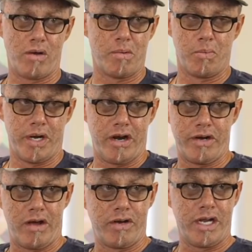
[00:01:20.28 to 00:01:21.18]
woman would hair
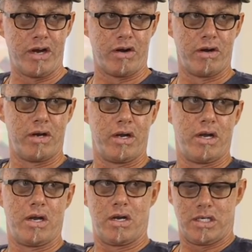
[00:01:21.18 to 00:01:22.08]
down to here.
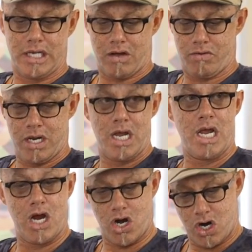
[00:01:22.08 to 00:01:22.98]
Down
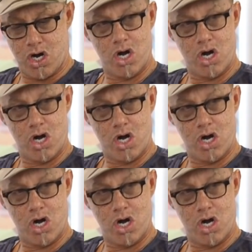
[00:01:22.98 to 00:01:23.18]
here.